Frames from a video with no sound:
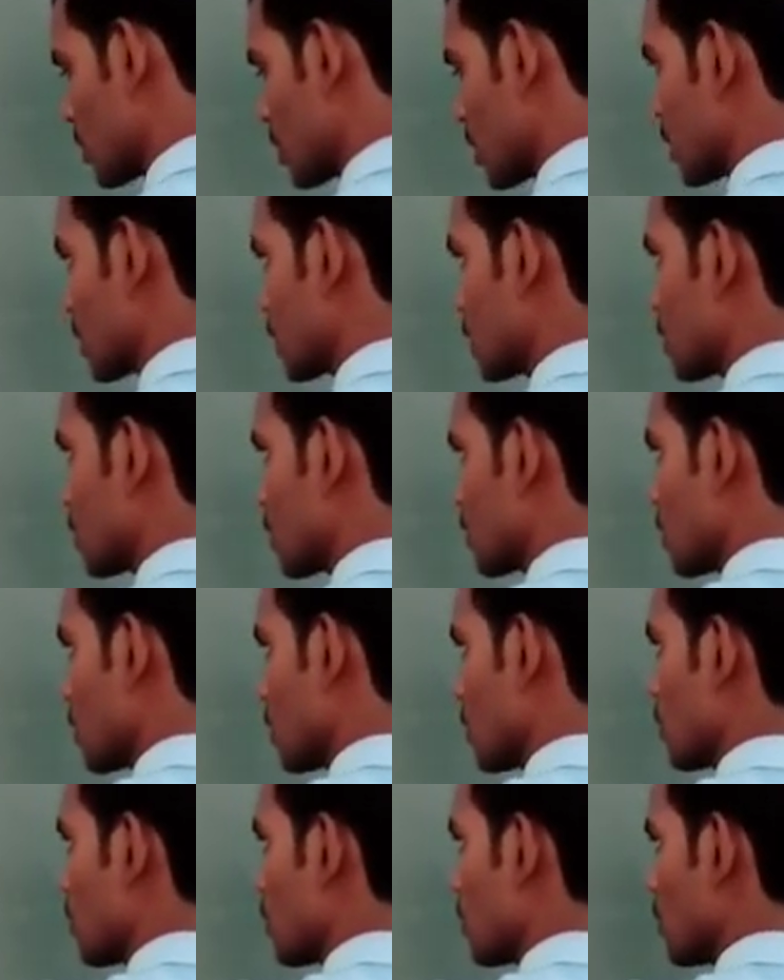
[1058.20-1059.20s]
this
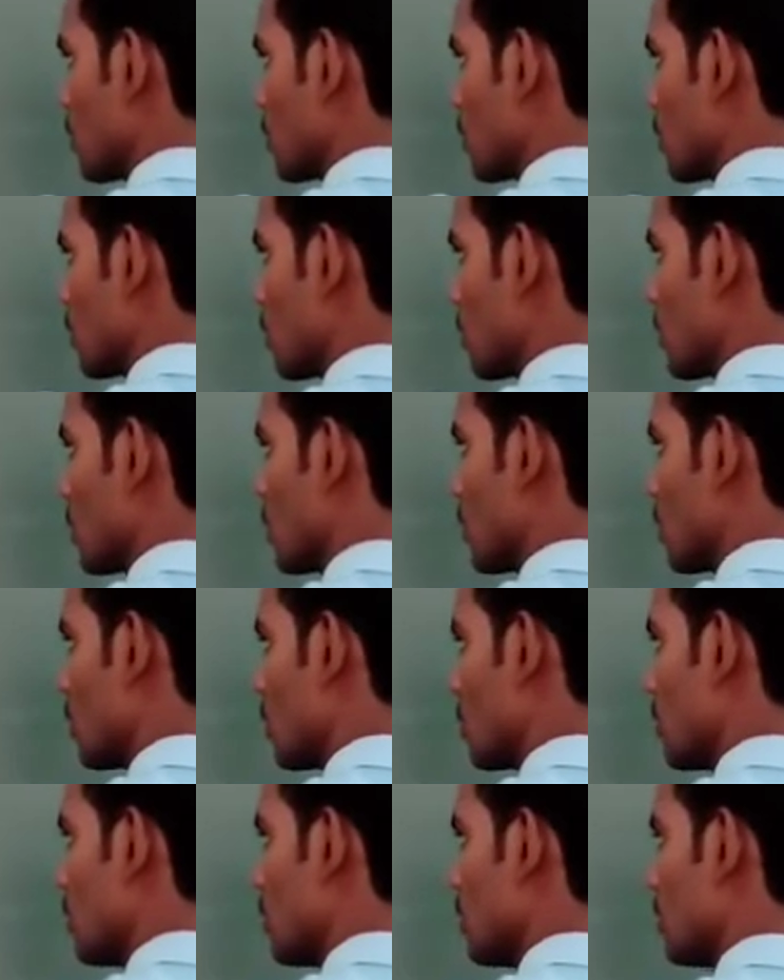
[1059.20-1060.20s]

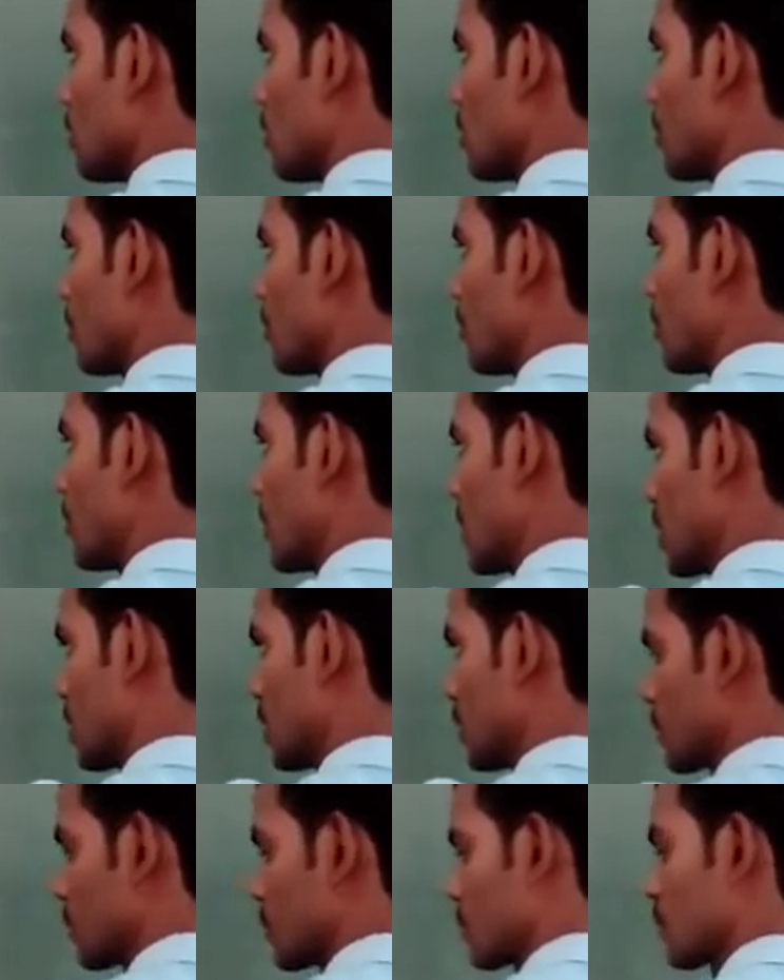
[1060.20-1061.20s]
OB,
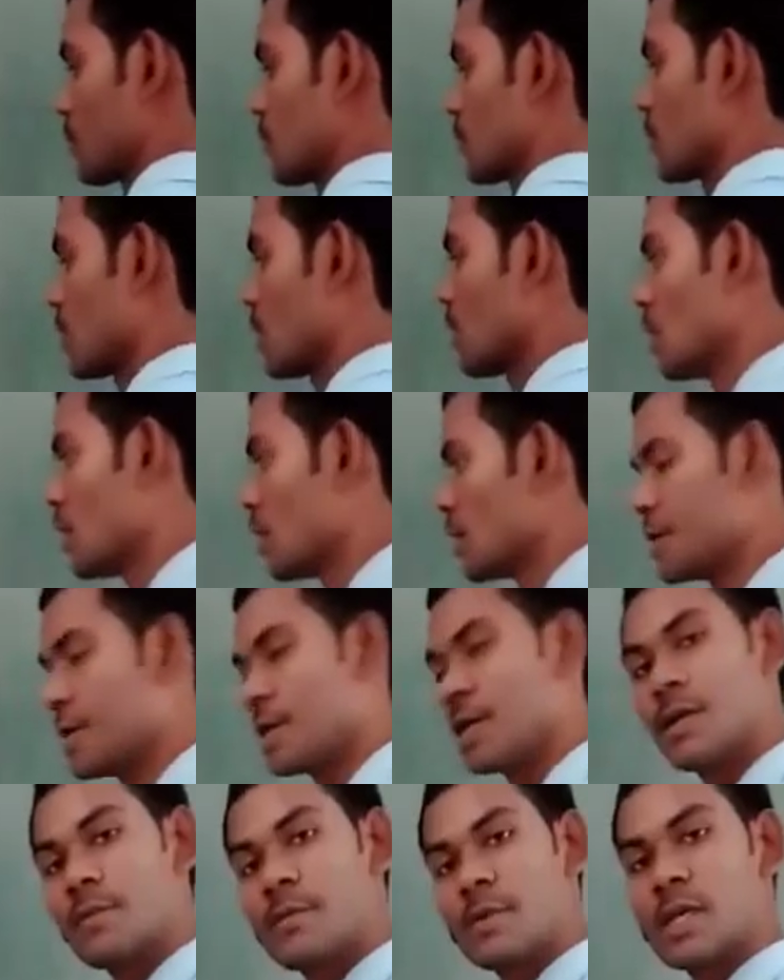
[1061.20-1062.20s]

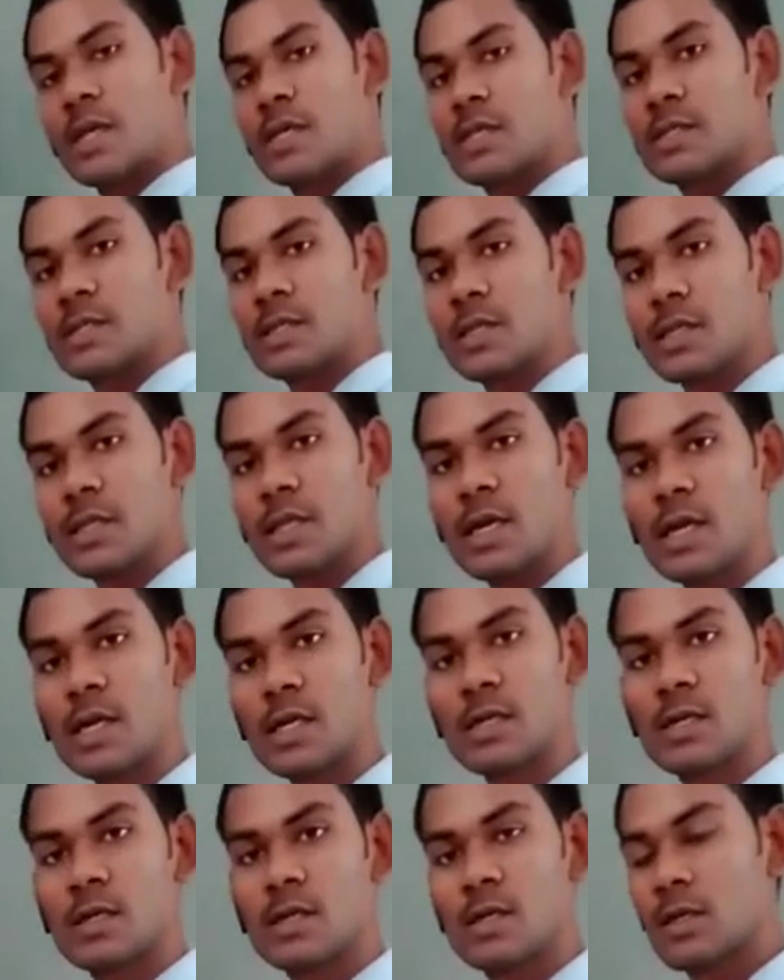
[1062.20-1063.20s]
here we can see
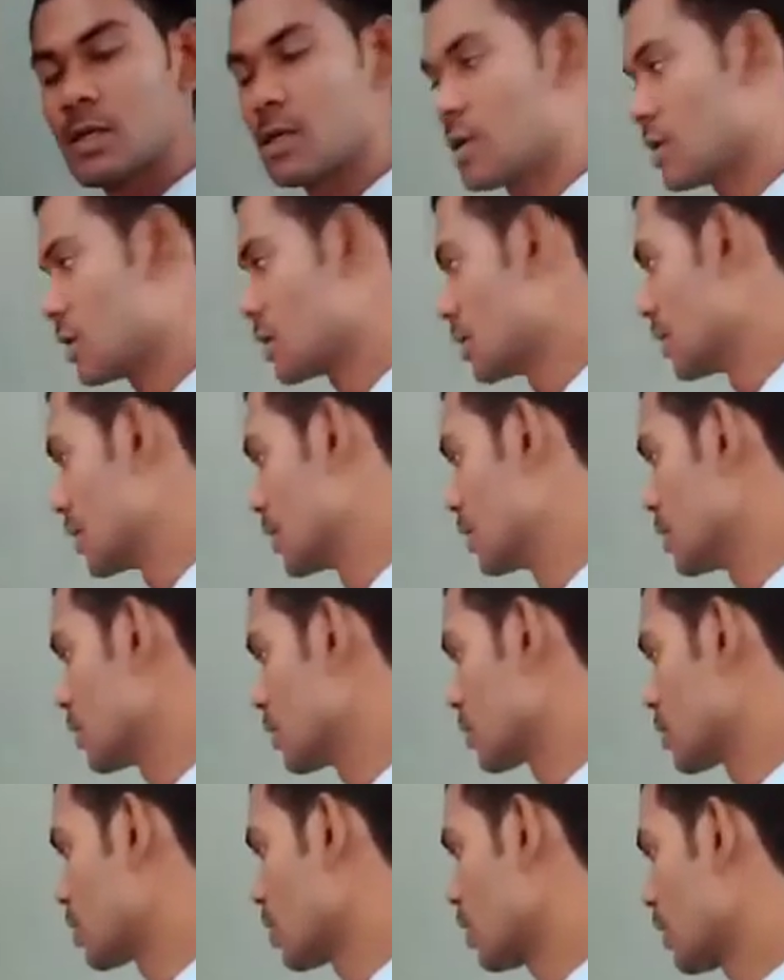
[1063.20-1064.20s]
that
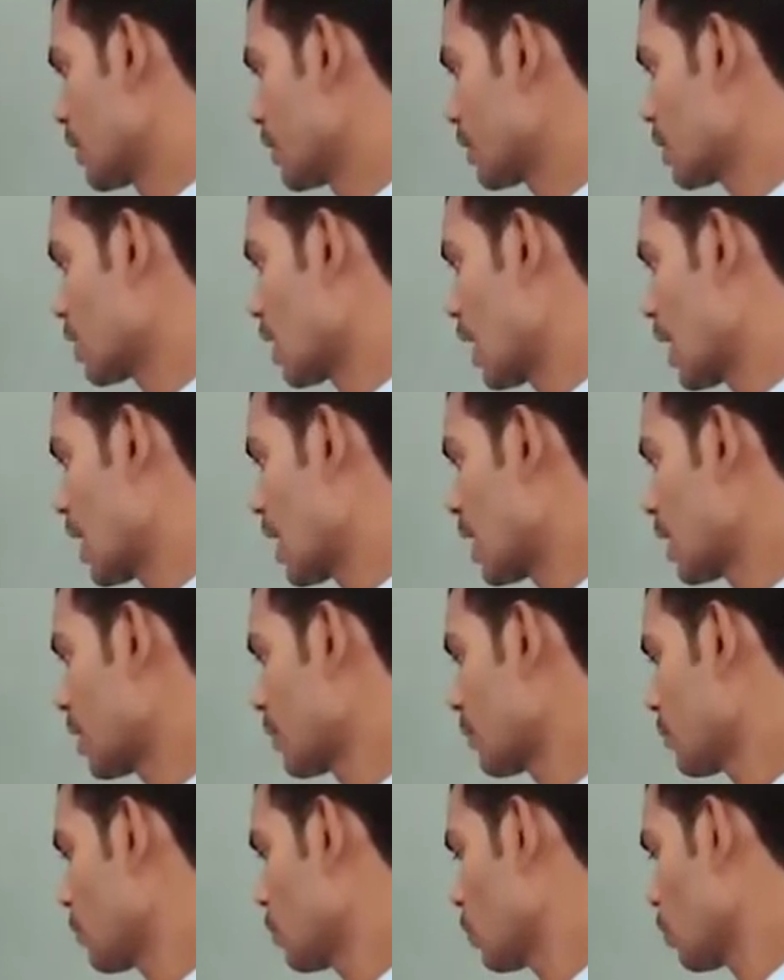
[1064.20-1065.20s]
the
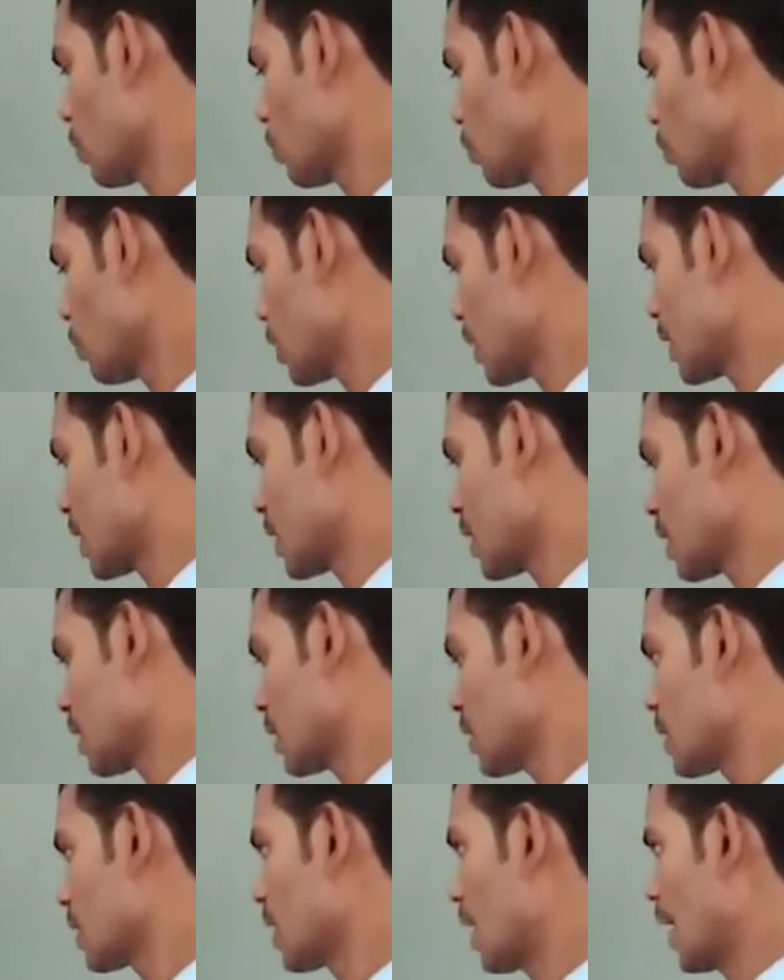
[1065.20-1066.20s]
R OA
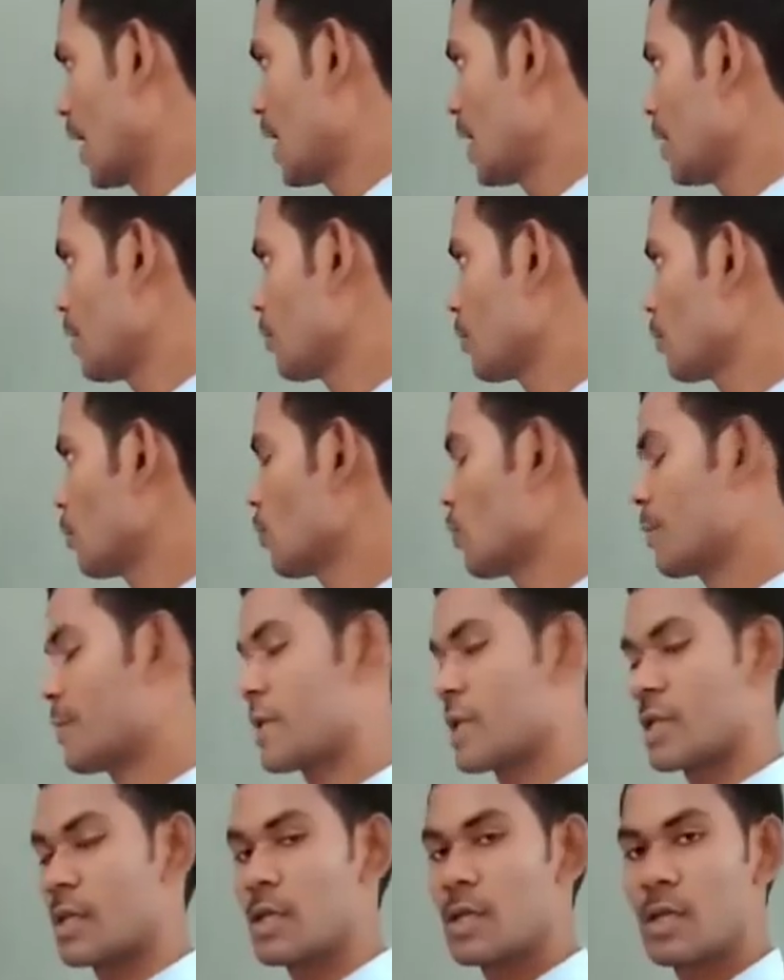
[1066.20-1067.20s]
and
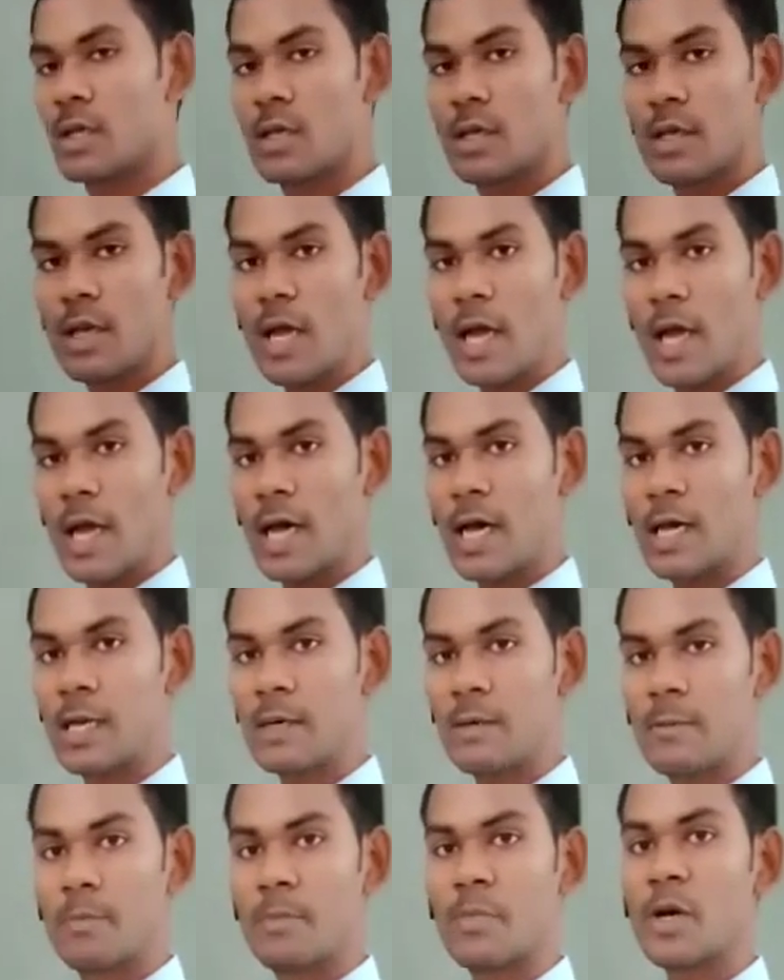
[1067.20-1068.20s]
OB
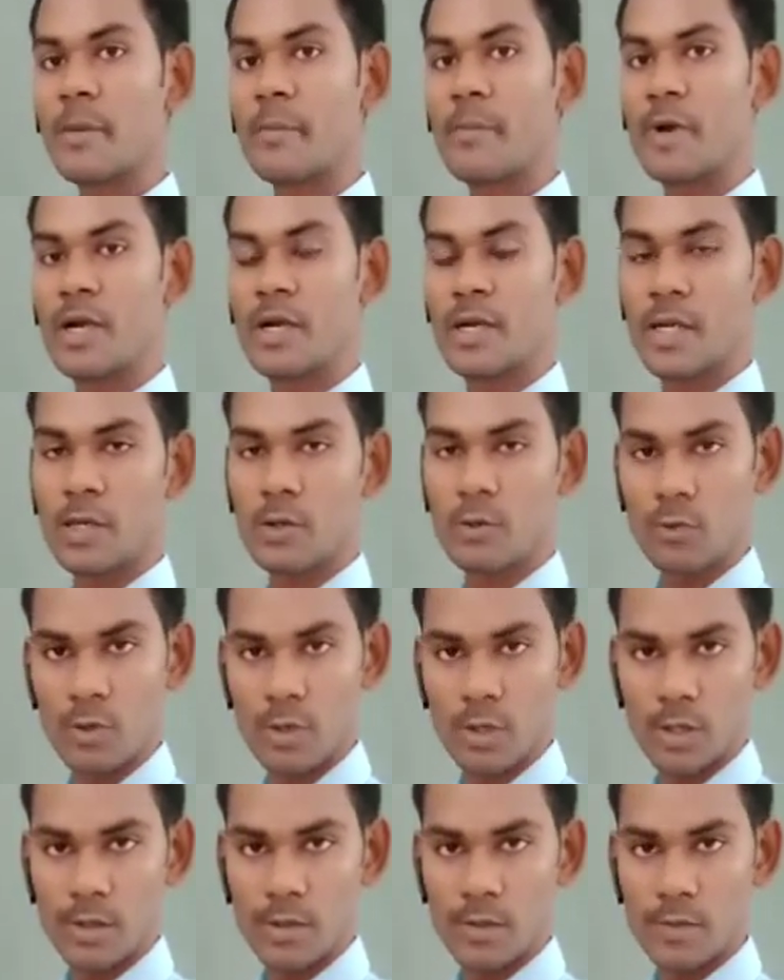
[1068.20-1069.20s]
are
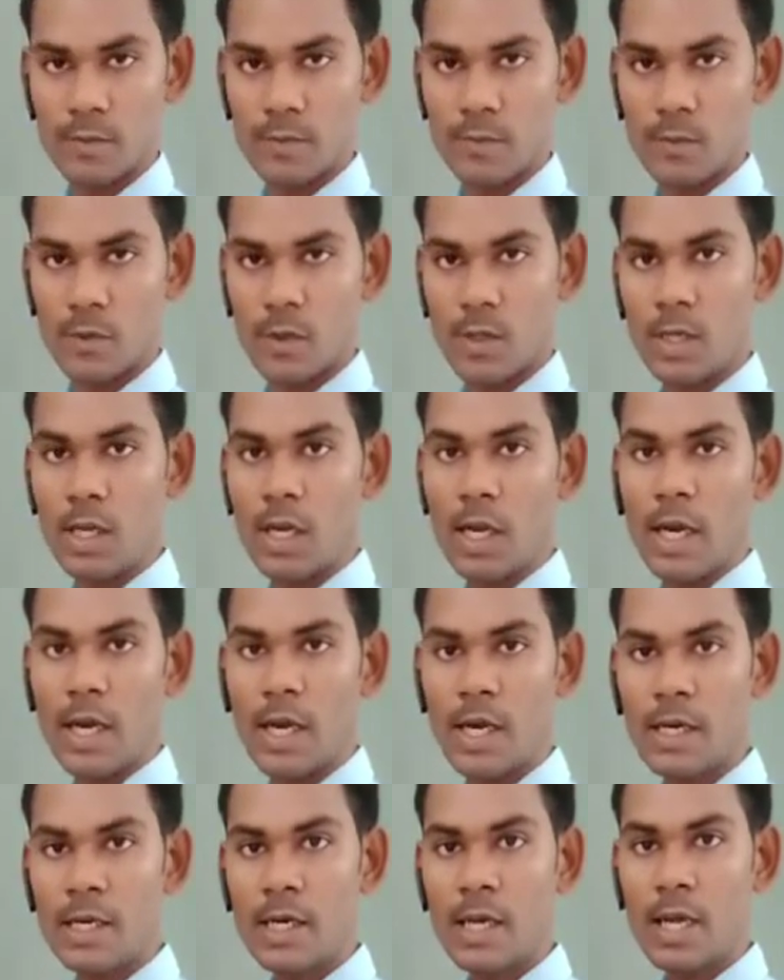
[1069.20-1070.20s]
perpendicular,
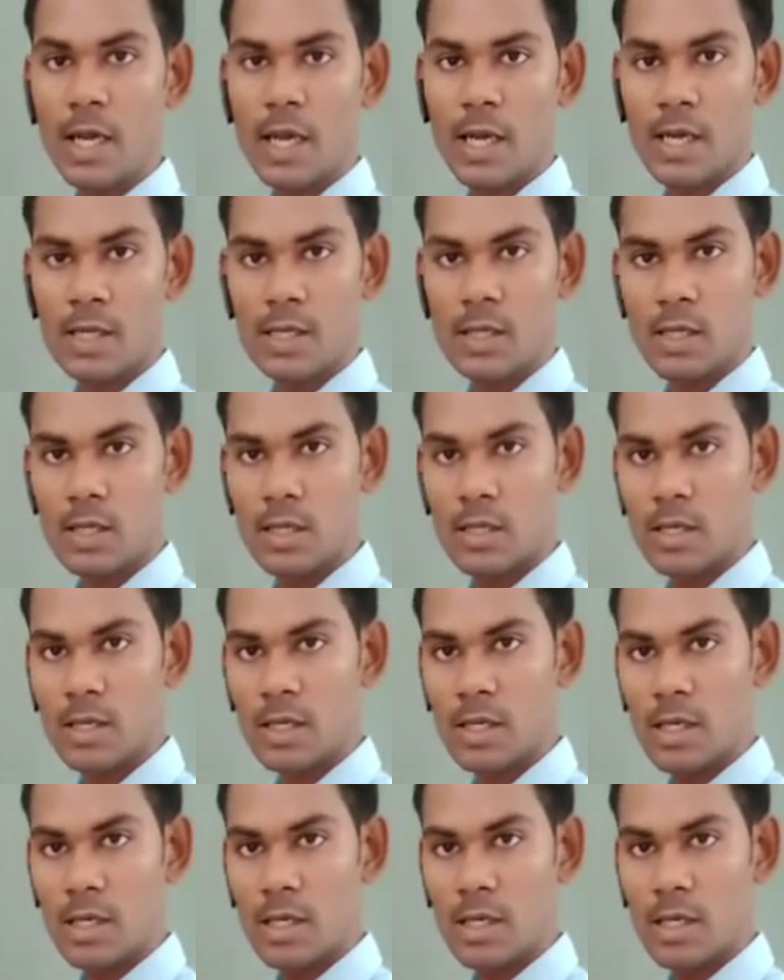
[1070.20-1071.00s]
and I